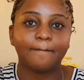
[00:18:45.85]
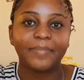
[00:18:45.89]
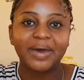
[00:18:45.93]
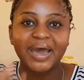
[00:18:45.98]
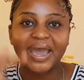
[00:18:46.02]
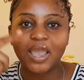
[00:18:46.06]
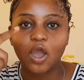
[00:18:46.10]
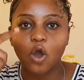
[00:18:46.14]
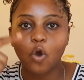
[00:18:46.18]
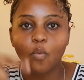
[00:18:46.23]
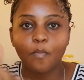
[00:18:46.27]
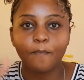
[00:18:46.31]

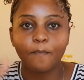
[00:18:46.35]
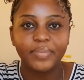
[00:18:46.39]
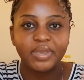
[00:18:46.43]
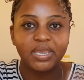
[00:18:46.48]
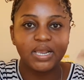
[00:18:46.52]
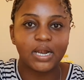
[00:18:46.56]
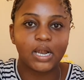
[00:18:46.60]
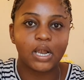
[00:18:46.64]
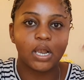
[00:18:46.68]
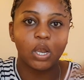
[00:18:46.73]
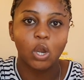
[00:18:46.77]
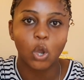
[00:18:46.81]
bio
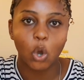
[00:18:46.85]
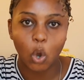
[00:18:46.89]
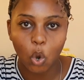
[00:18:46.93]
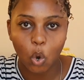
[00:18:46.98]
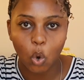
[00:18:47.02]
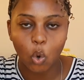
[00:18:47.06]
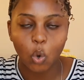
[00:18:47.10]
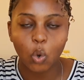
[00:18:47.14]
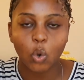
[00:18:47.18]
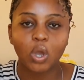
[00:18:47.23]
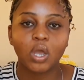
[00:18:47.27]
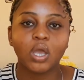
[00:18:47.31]

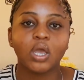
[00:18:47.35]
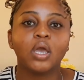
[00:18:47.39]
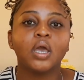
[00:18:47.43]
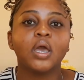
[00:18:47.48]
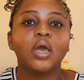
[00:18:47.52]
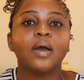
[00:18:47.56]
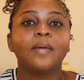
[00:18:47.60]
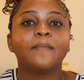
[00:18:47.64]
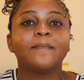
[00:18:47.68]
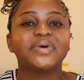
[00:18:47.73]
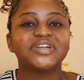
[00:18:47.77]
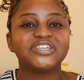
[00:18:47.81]
below.
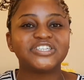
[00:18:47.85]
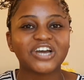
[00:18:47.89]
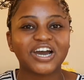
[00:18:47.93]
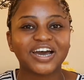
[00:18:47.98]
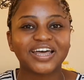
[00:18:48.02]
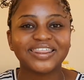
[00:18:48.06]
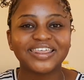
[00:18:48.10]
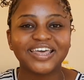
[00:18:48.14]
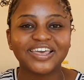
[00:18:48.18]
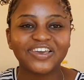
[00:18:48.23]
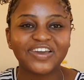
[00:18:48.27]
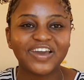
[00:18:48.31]
But yeah,
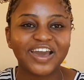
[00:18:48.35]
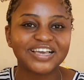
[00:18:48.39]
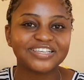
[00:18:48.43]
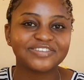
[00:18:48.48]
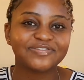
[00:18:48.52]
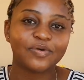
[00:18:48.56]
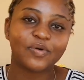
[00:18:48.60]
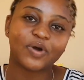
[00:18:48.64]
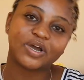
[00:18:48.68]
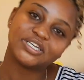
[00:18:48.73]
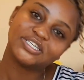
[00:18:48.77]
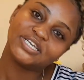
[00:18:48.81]
thank you guys
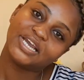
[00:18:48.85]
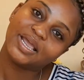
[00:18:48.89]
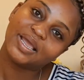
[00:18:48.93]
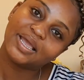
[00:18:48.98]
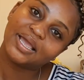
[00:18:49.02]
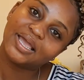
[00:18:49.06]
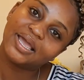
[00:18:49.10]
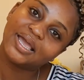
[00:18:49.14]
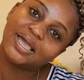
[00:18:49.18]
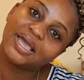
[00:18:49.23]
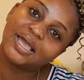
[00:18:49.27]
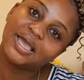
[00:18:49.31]
for watching.